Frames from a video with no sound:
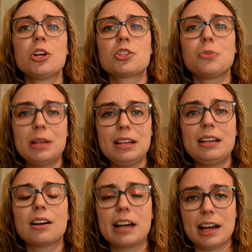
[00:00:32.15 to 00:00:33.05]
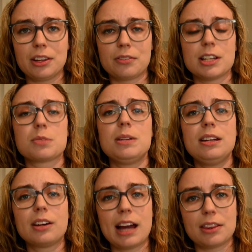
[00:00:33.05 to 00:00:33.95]
So we need our Catholic friends. We need
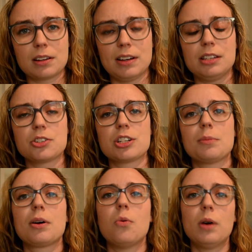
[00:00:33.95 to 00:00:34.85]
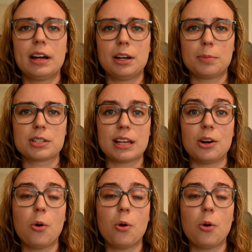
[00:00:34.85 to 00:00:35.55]
our Catholic fellowship, 100%.